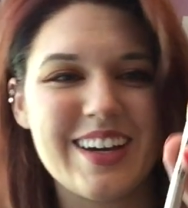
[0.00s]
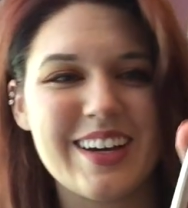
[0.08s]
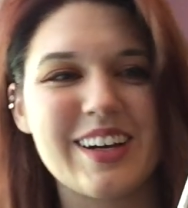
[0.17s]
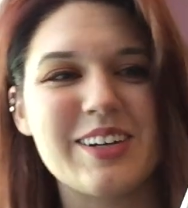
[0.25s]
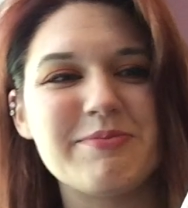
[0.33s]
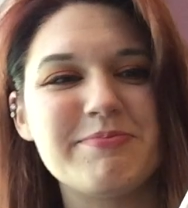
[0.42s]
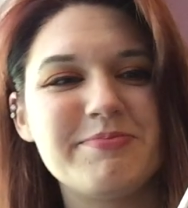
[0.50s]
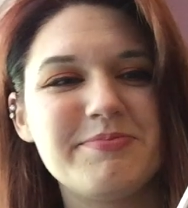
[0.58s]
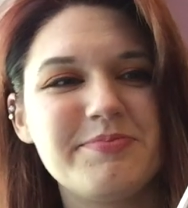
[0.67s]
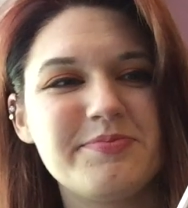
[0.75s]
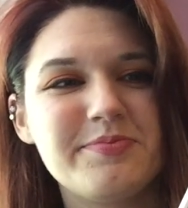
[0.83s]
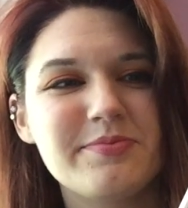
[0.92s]

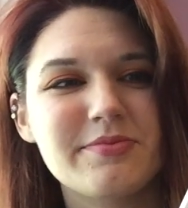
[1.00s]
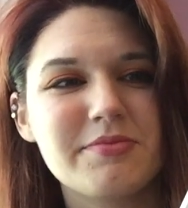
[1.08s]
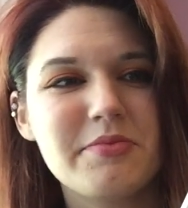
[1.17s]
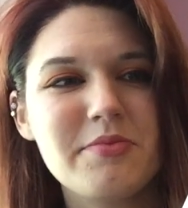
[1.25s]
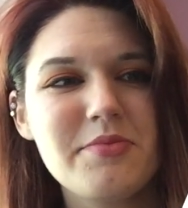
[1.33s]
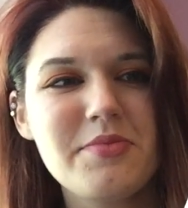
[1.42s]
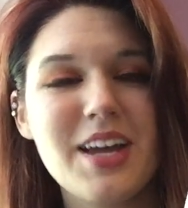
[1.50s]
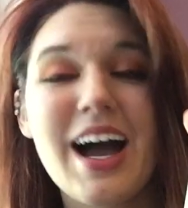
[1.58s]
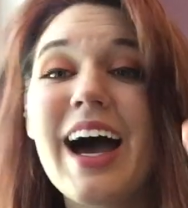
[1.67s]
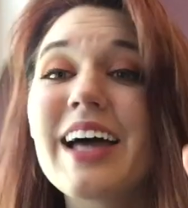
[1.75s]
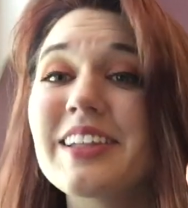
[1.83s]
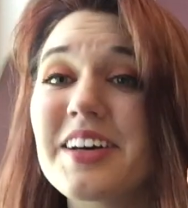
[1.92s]

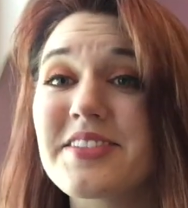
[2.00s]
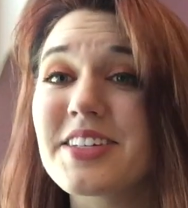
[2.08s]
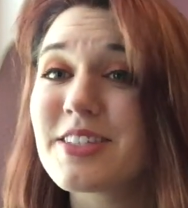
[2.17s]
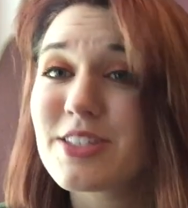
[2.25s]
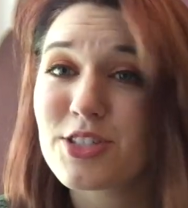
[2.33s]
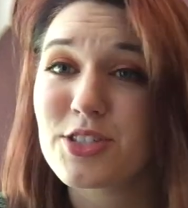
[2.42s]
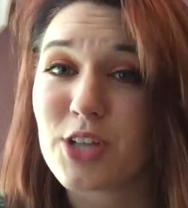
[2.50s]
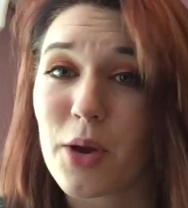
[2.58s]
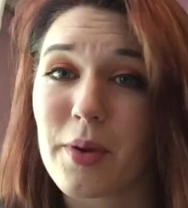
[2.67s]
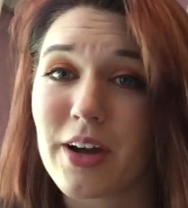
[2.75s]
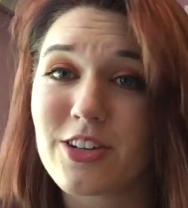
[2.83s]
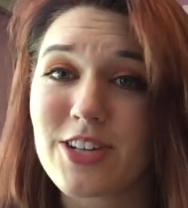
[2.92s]
I love it so
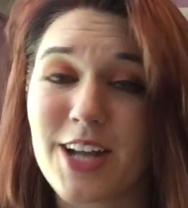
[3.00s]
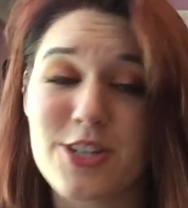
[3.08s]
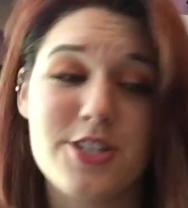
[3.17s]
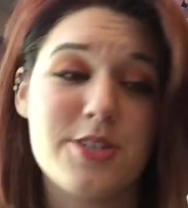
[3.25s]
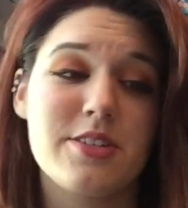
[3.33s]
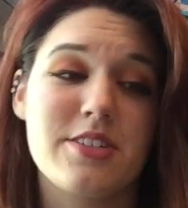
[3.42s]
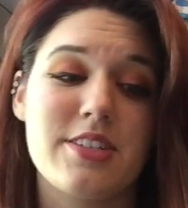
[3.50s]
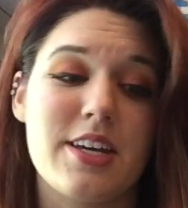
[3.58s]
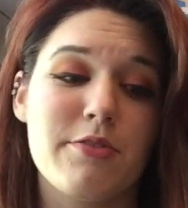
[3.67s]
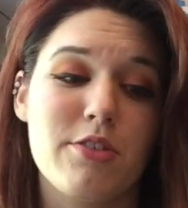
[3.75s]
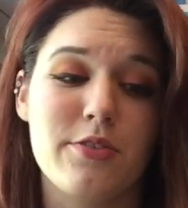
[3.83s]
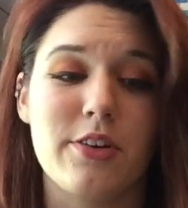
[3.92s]
much. I just used it
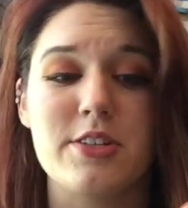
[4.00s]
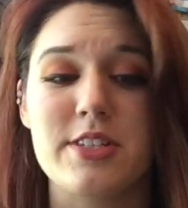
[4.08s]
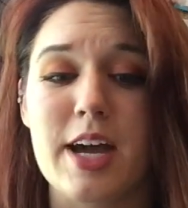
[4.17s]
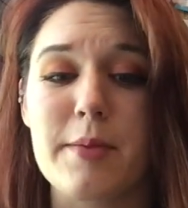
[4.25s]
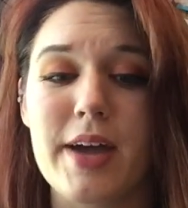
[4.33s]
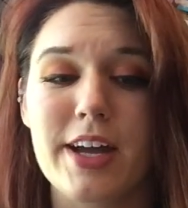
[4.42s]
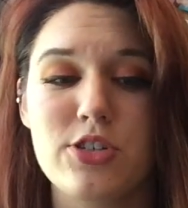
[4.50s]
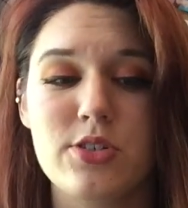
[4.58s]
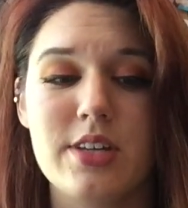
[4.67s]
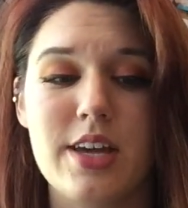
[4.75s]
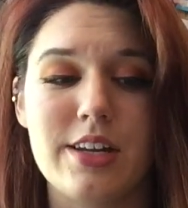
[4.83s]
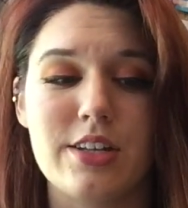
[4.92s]
today for the first time,
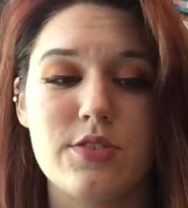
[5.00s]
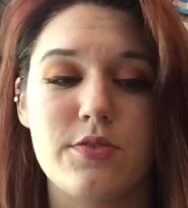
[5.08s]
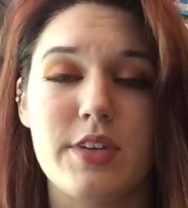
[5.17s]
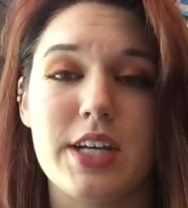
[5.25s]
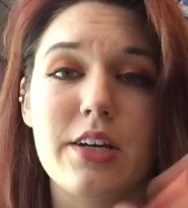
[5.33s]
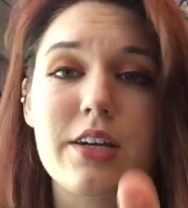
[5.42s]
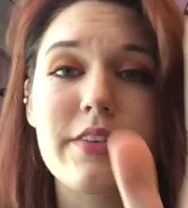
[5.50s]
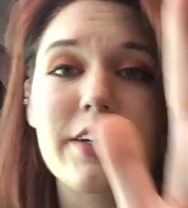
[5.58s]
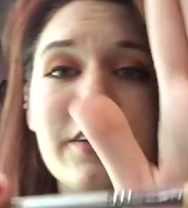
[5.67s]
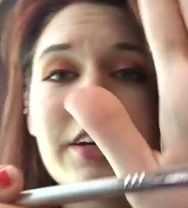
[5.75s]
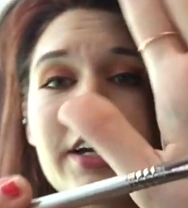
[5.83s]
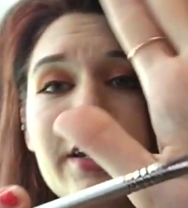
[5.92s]
actually, and it's very,
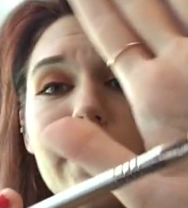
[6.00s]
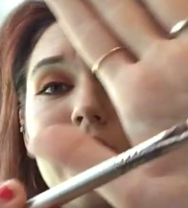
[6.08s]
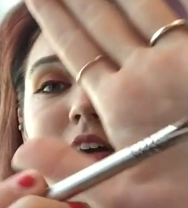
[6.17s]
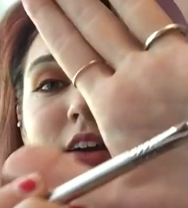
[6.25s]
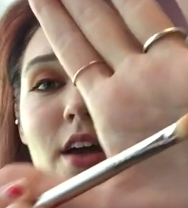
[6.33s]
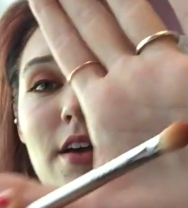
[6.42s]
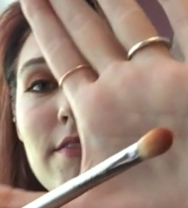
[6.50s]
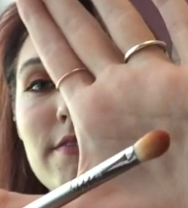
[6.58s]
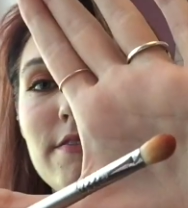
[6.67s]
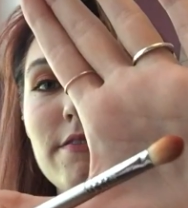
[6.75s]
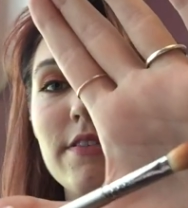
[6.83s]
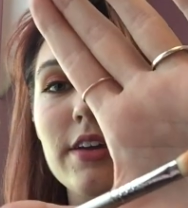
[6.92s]
very,
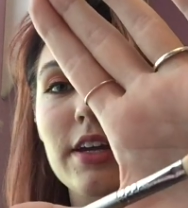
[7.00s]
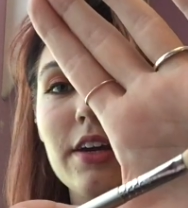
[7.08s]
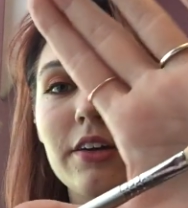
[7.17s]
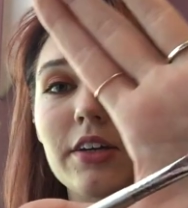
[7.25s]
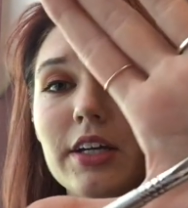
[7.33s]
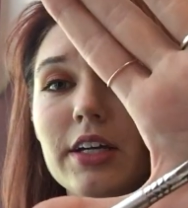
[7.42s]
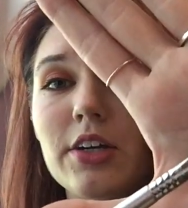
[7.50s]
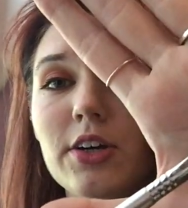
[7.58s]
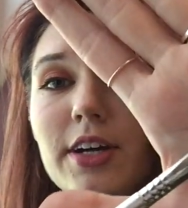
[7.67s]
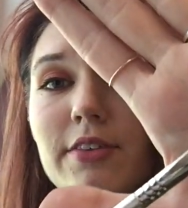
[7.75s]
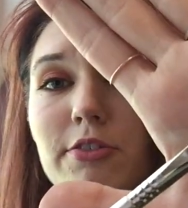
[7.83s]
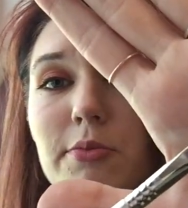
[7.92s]
very
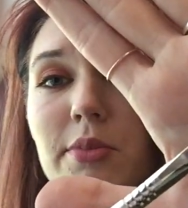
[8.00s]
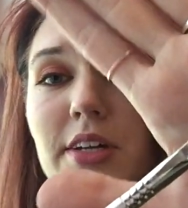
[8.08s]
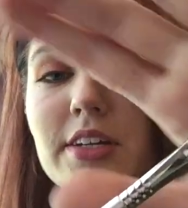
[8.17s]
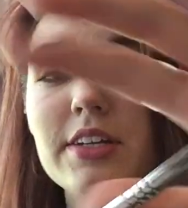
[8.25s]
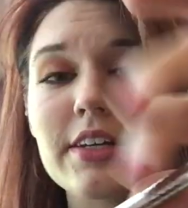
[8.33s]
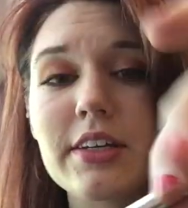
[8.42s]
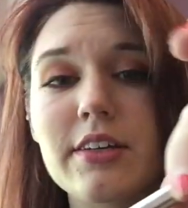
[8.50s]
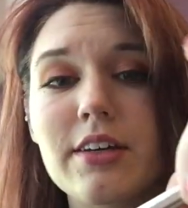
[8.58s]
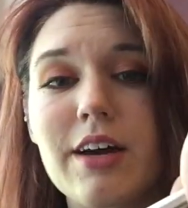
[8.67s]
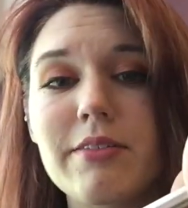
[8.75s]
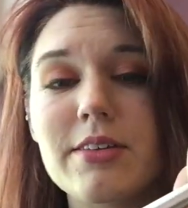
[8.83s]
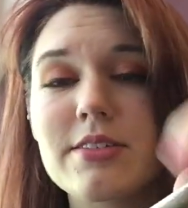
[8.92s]
great for blending.
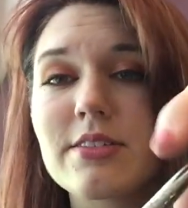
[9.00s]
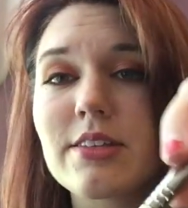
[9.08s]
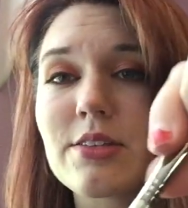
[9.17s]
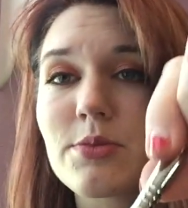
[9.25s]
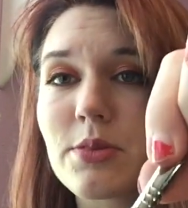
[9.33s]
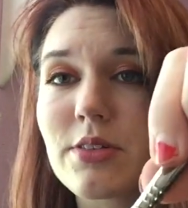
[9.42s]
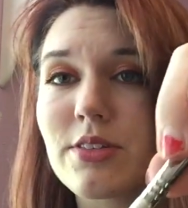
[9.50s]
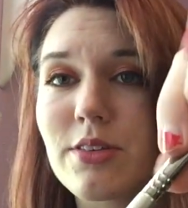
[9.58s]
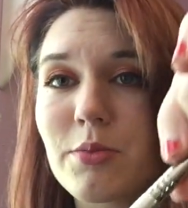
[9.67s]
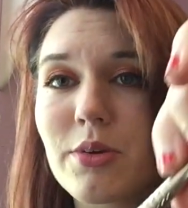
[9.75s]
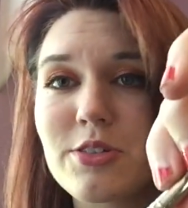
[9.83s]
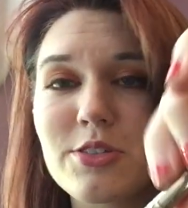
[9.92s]
Obviously, that's what
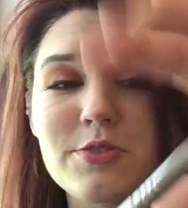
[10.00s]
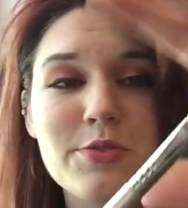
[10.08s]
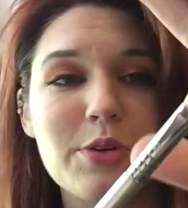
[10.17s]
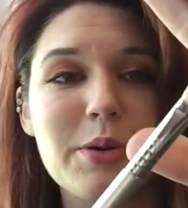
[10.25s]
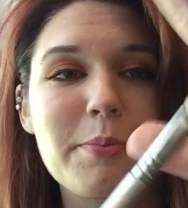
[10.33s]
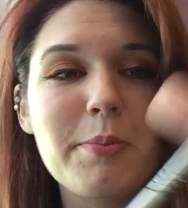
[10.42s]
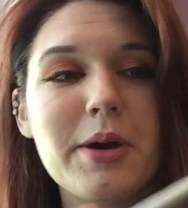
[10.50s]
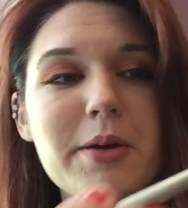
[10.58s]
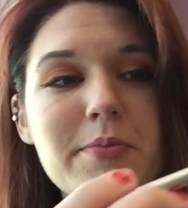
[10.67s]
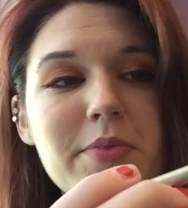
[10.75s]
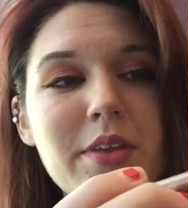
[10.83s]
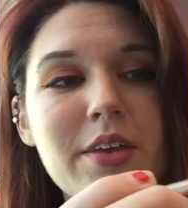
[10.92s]
the brush is for, but
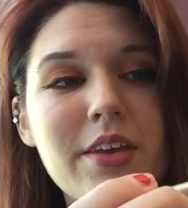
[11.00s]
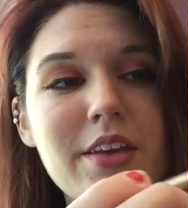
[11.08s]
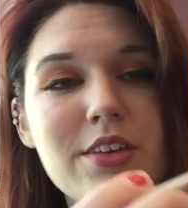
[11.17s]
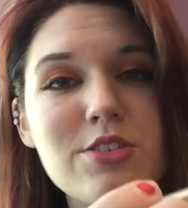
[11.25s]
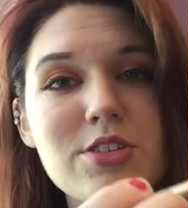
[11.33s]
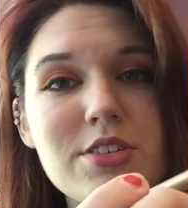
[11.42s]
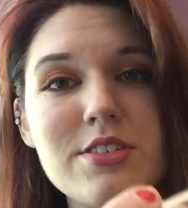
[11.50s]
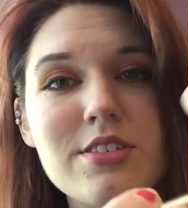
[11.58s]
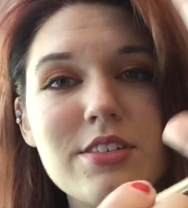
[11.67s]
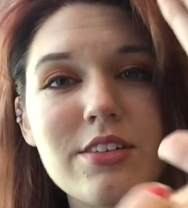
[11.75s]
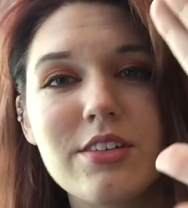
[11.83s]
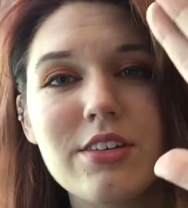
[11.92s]

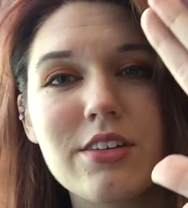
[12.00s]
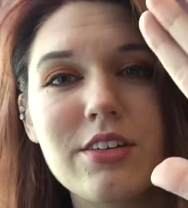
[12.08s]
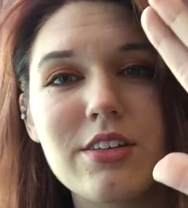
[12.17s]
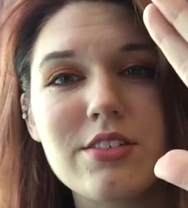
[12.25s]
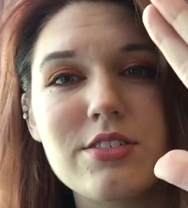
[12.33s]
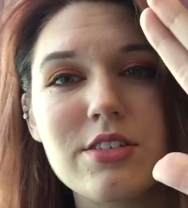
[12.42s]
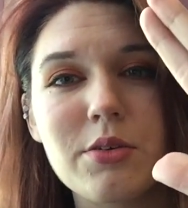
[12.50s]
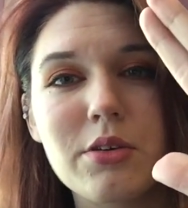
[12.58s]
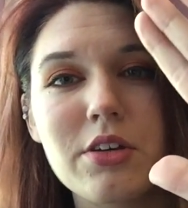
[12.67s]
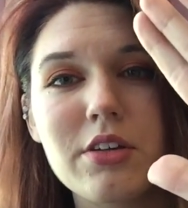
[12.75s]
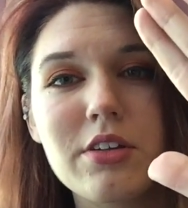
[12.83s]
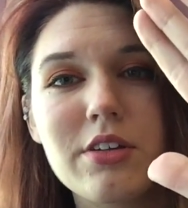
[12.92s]
just, it's so
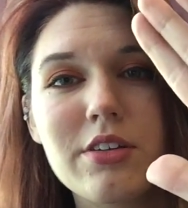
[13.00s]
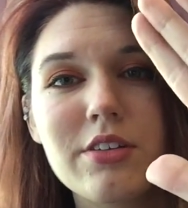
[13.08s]
good.